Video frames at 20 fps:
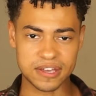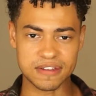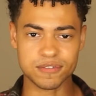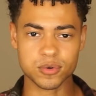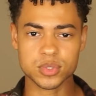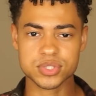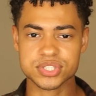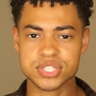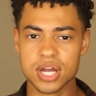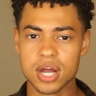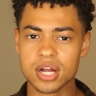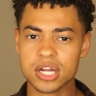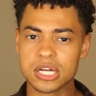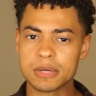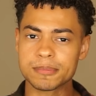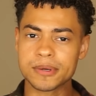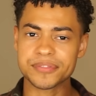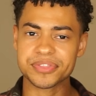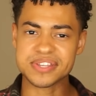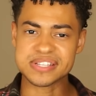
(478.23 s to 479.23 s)
If we're talking
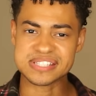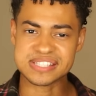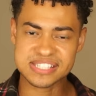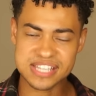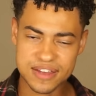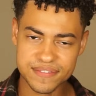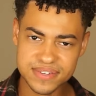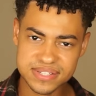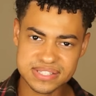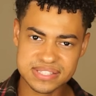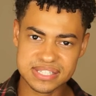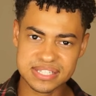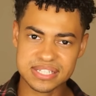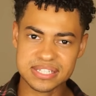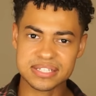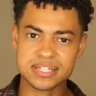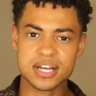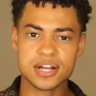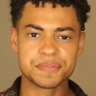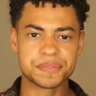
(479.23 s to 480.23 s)
about the
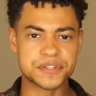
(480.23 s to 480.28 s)
17,